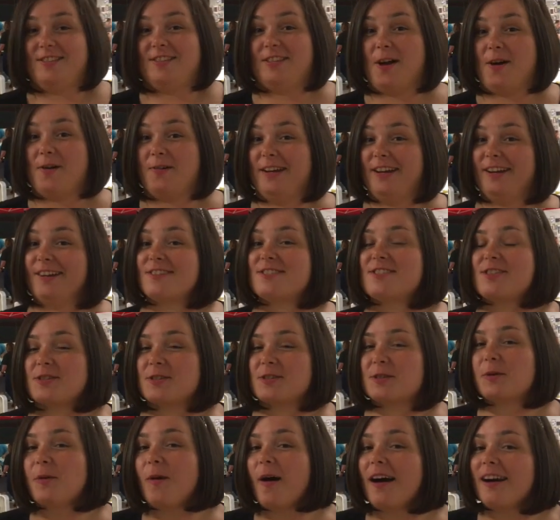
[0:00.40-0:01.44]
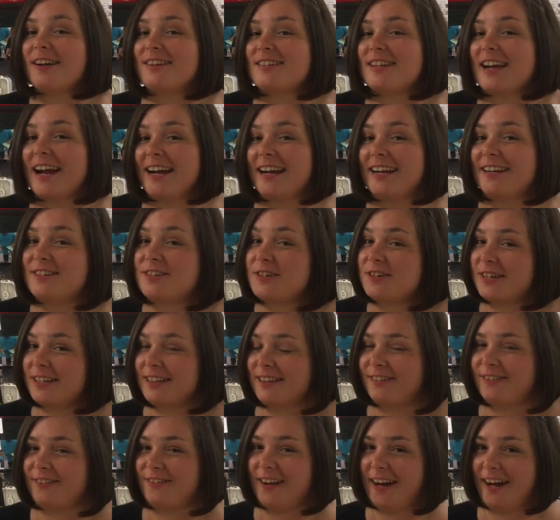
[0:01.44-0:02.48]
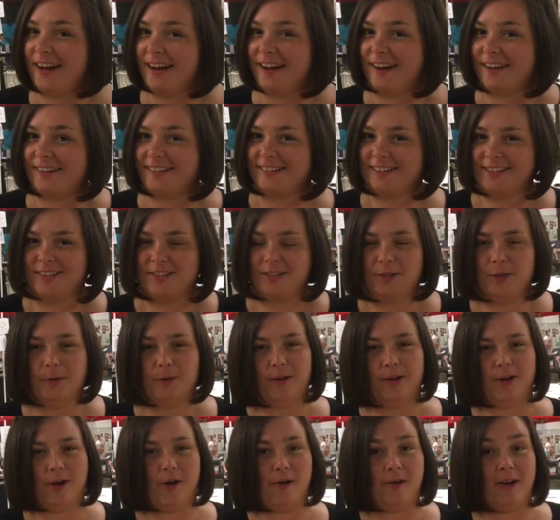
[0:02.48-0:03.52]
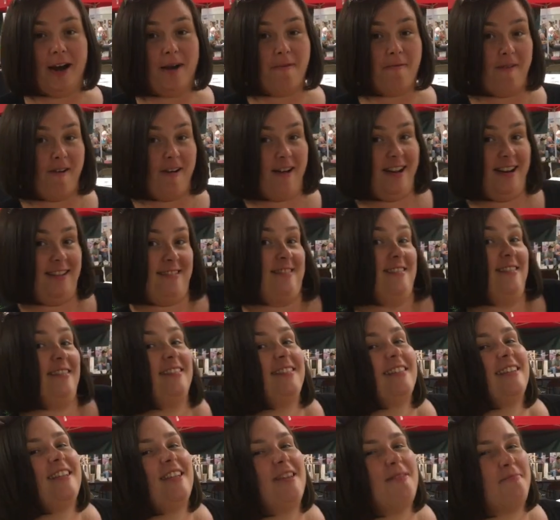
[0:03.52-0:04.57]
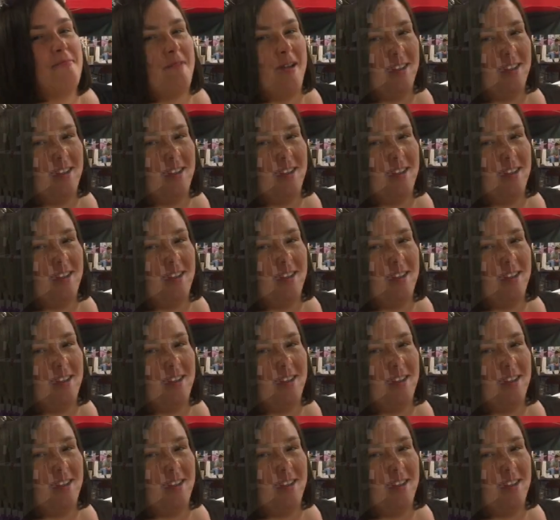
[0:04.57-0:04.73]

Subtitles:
So here's the squash I entered in the fair. You want to know what I won? Keep